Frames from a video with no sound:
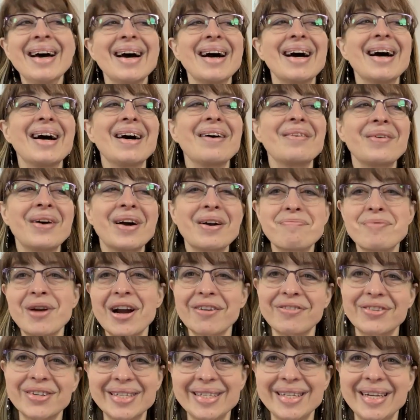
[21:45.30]
our
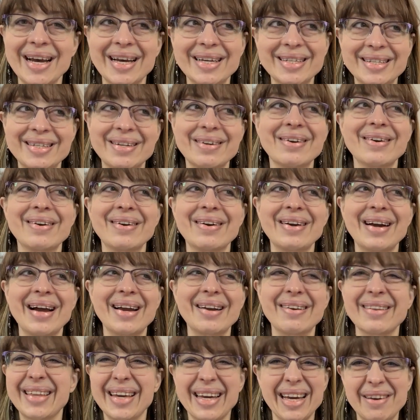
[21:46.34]
breakfast tester, I
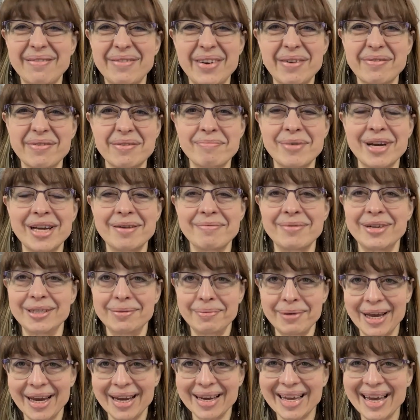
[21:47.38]
don't think I've ever made them as
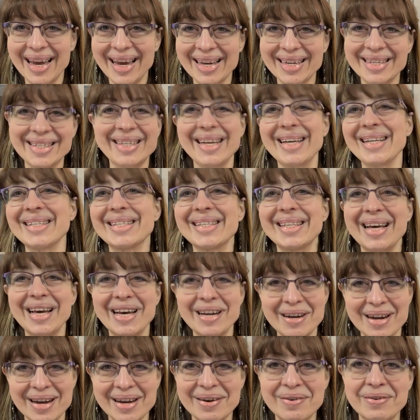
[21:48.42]
pancakes since
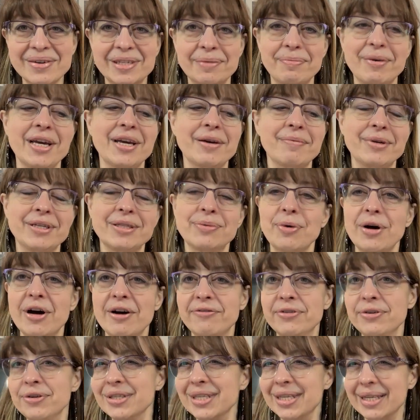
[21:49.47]
then. I always make them as
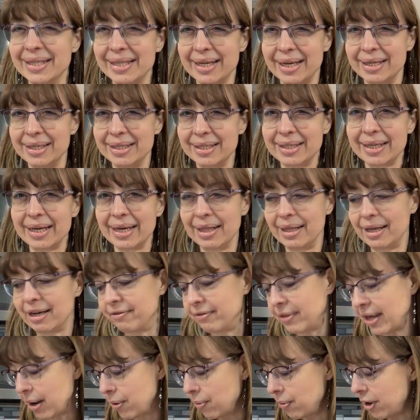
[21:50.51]
waffles because I love
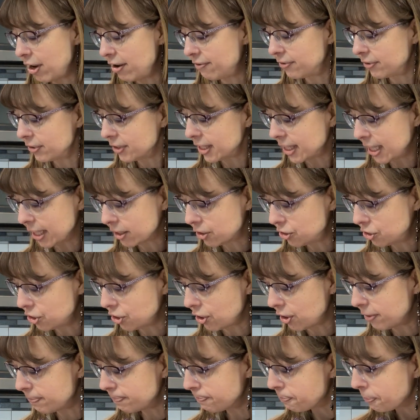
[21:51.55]
that waffle
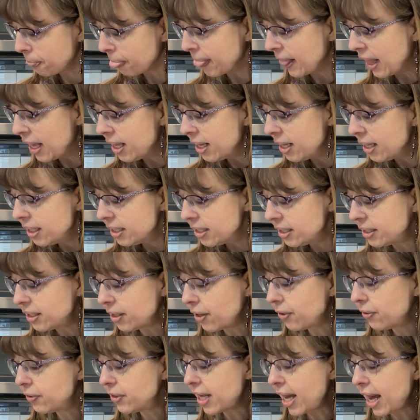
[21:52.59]
texture.
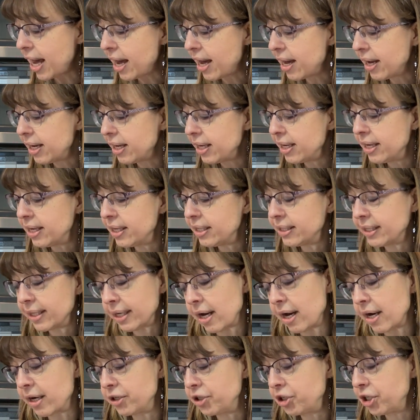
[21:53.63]
So that is the
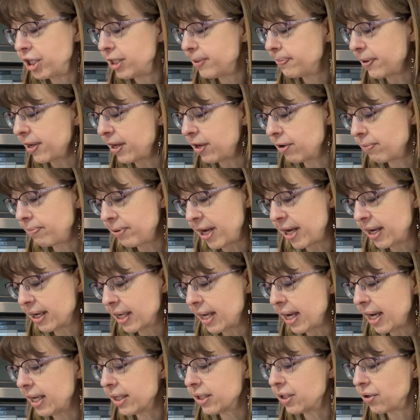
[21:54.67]
cottage cheese blender
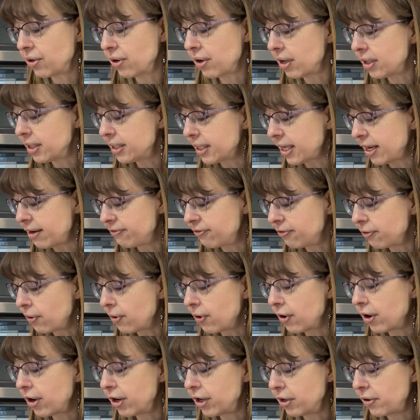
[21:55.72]
pancakes are on day
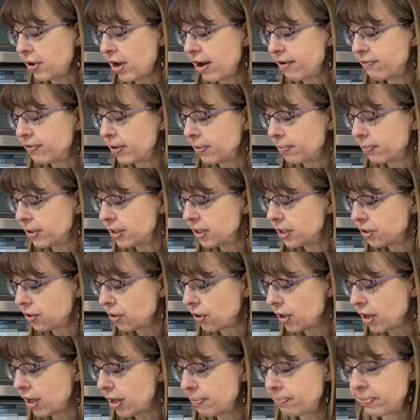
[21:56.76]
4. You have them with
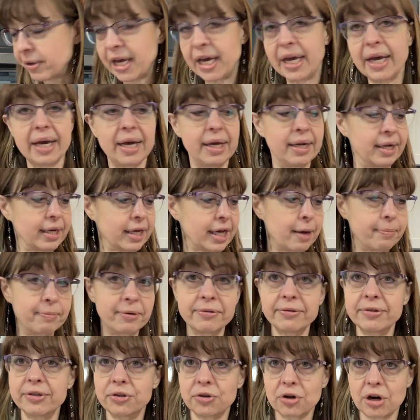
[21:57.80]
syrup and a cup of
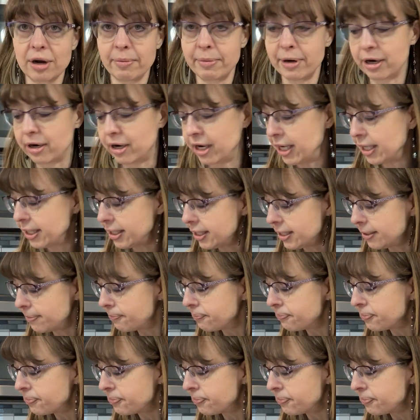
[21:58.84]
strawberries.